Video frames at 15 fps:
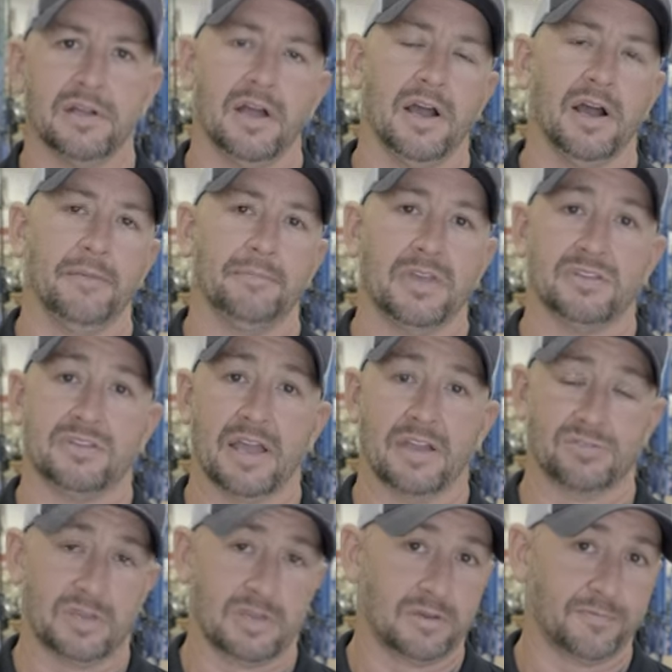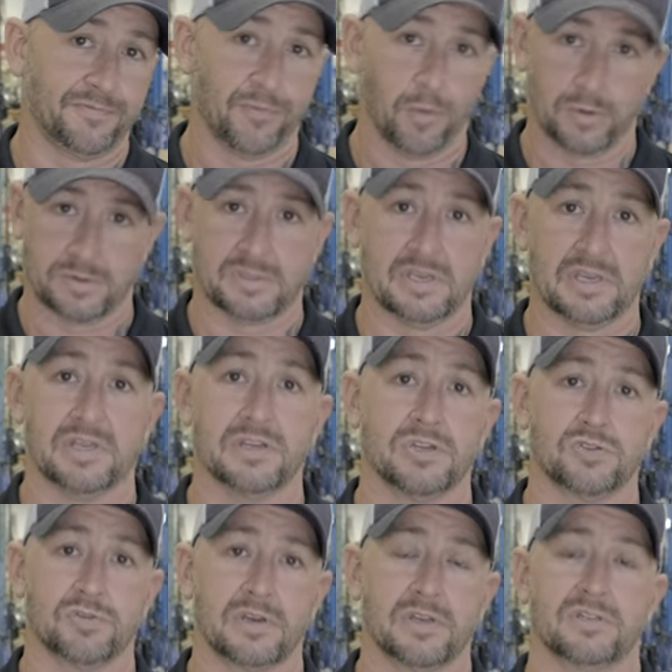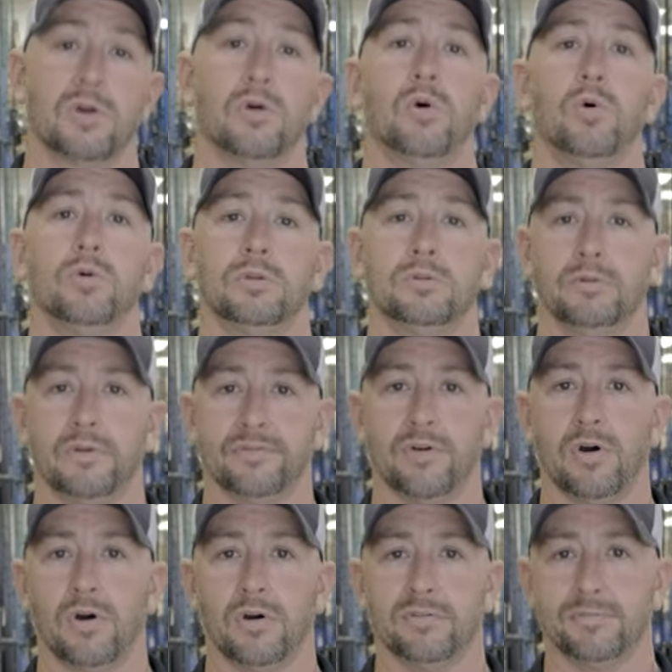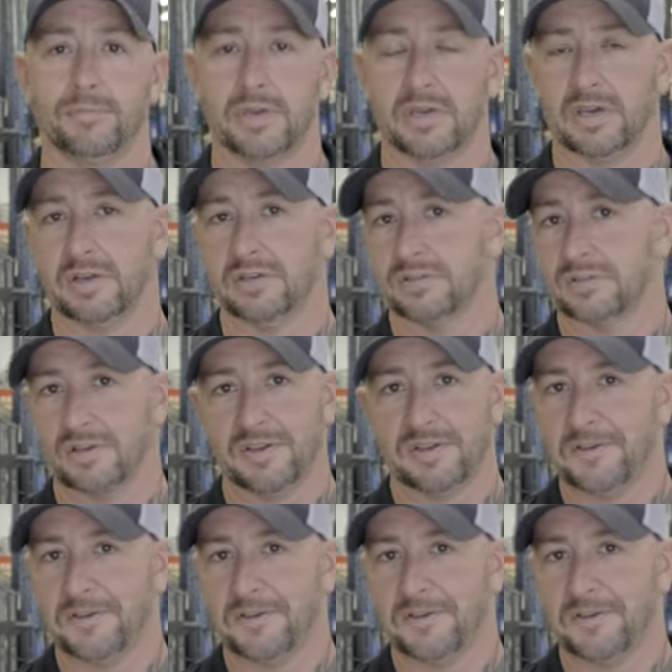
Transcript: Um, it's actually forced the industry as a whole to evolve, because